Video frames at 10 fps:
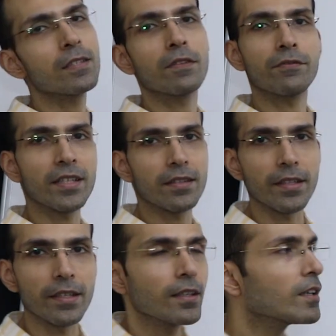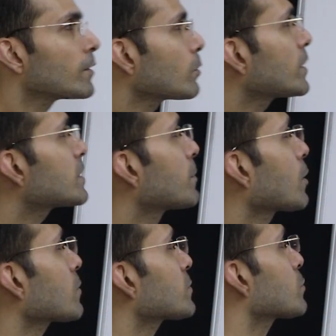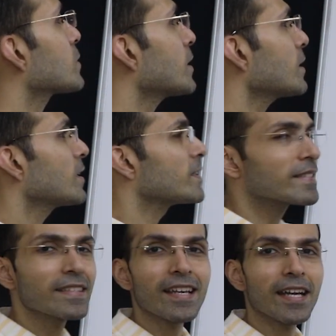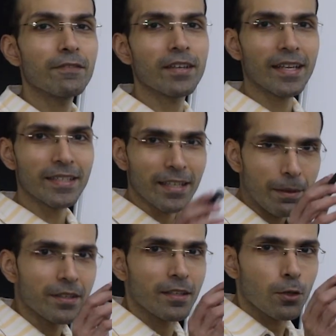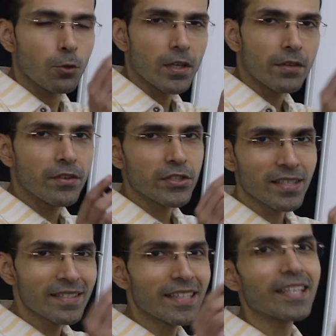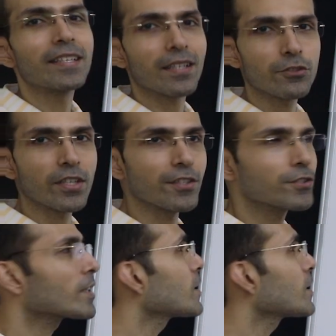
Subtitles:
is 53. So this belongs to the CI variety, coefficients interchanged.